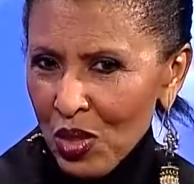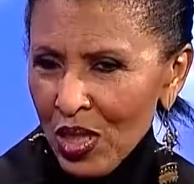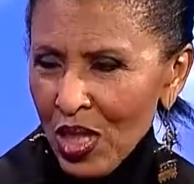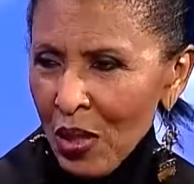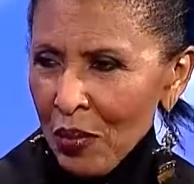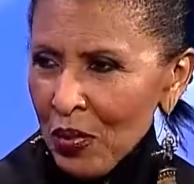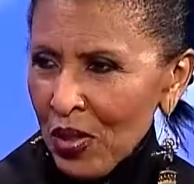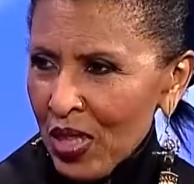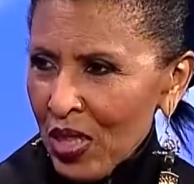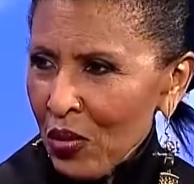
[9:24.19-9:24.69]

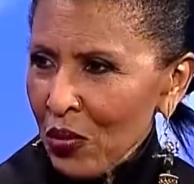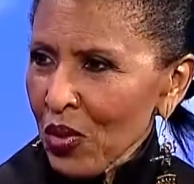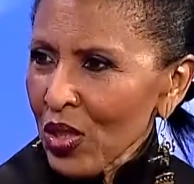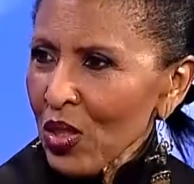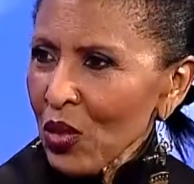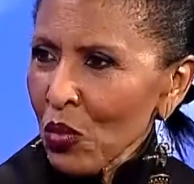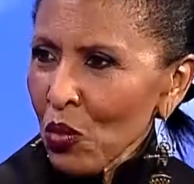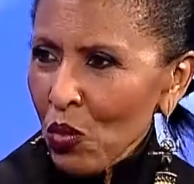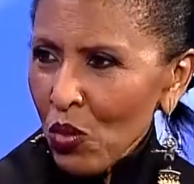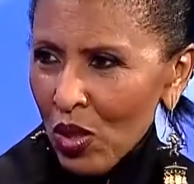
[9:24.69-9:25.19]
collaborating
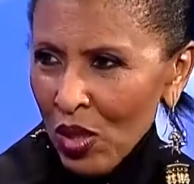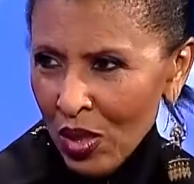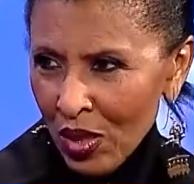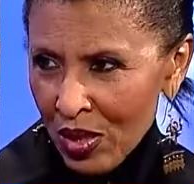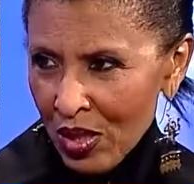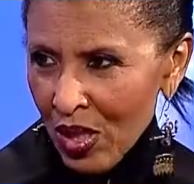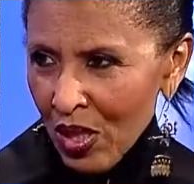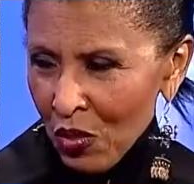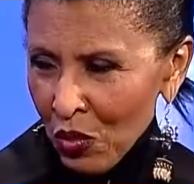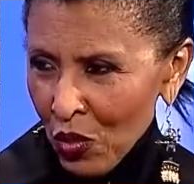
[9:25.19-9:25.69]
with a
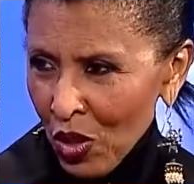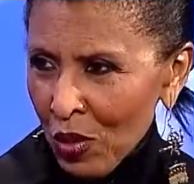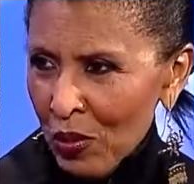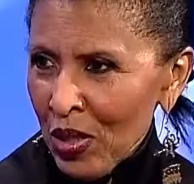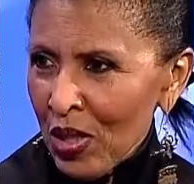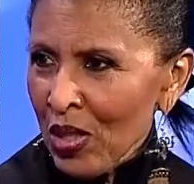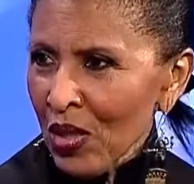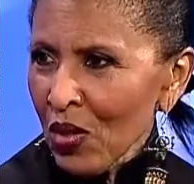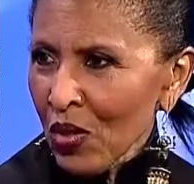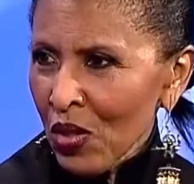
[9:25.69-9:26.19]
young
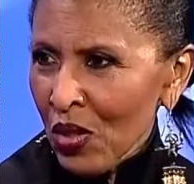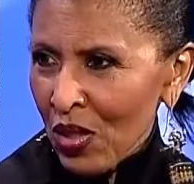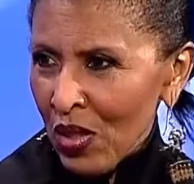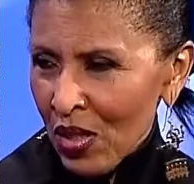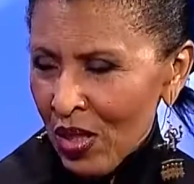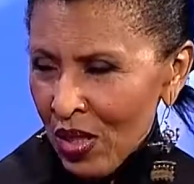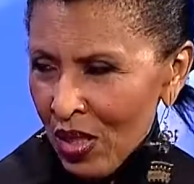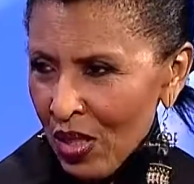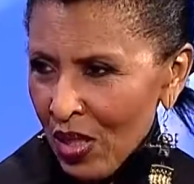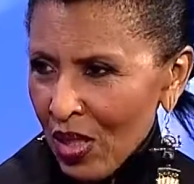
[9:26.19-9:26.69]
woman or
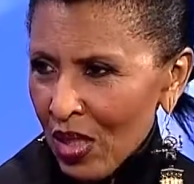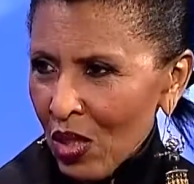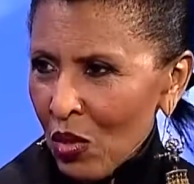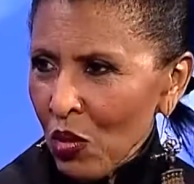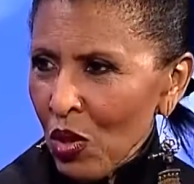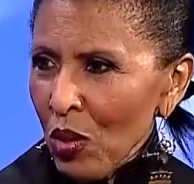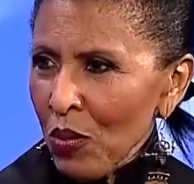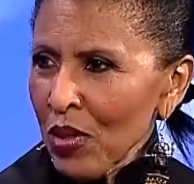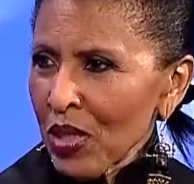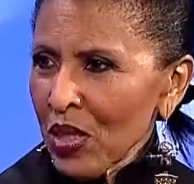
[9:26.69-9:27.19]
a
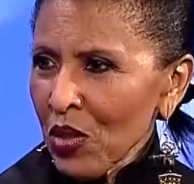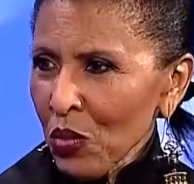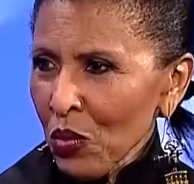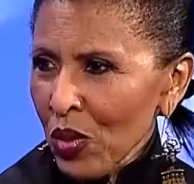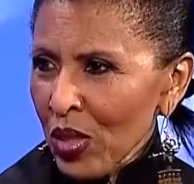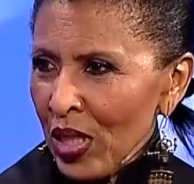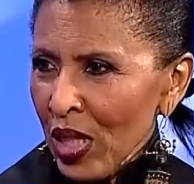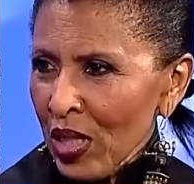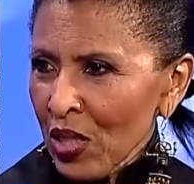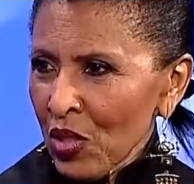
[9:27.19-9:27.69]
woman in
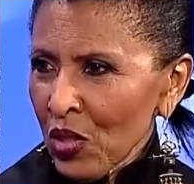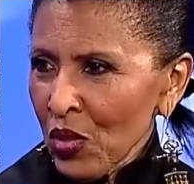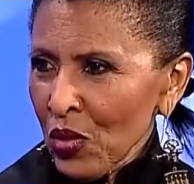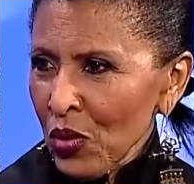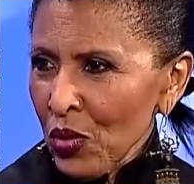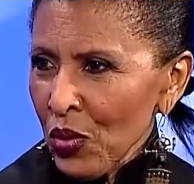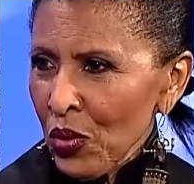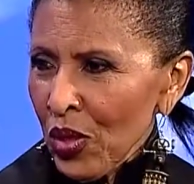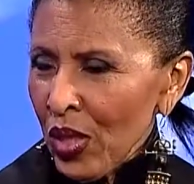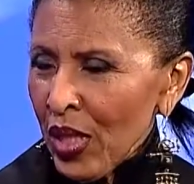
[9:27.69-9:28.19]
what I
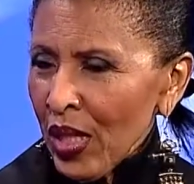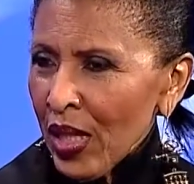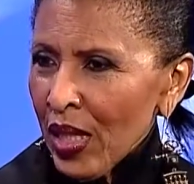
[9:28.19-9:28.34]
do.